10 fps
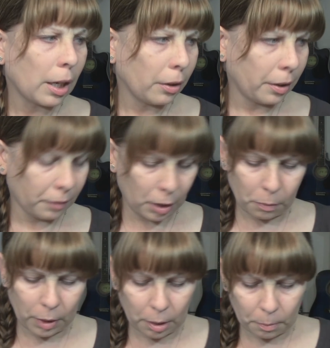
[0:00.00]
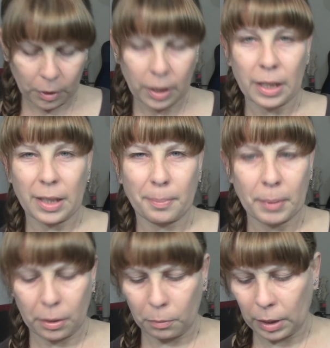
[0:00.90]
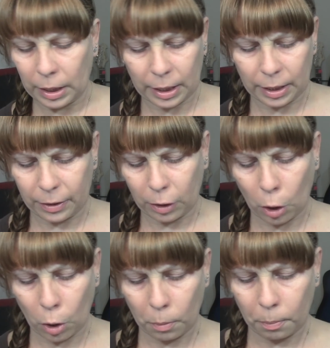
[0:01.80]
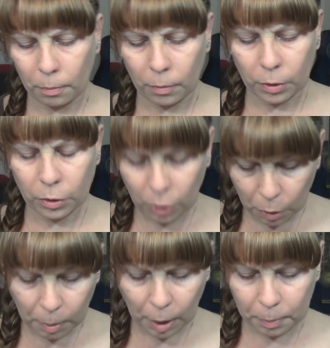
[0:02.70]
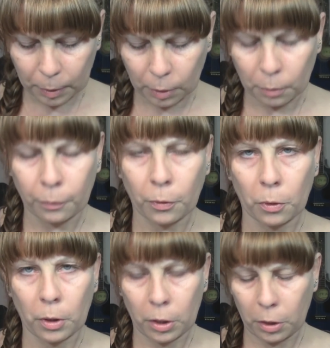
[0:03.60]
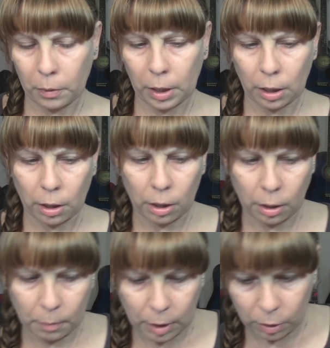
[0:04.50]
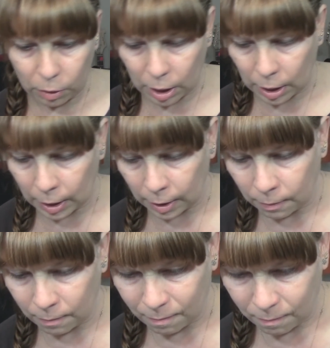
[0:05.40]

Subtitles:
I don't even know what number it is, but the one that is so popular for doing under eye